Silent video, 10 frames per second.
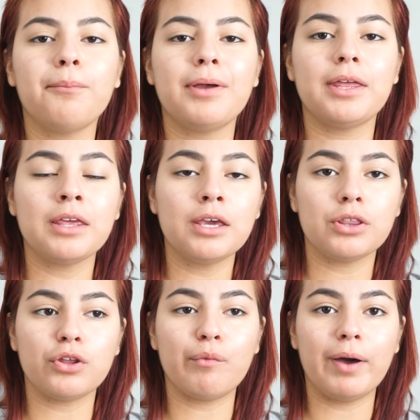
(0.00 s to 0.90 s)
But
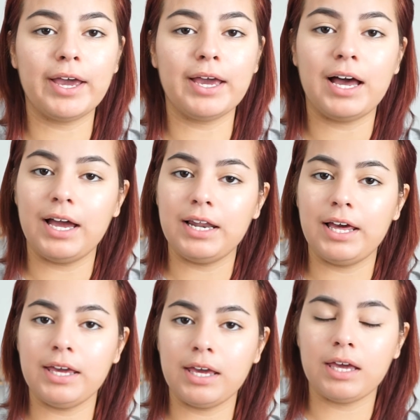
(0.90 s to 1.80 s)
the way I
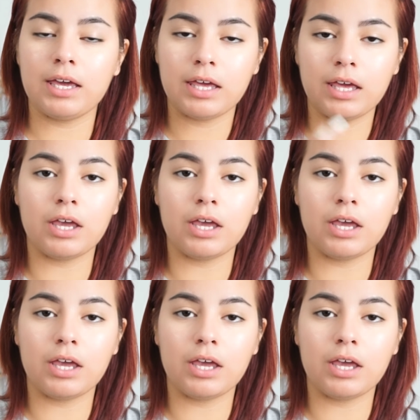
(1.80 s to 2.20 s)
like it,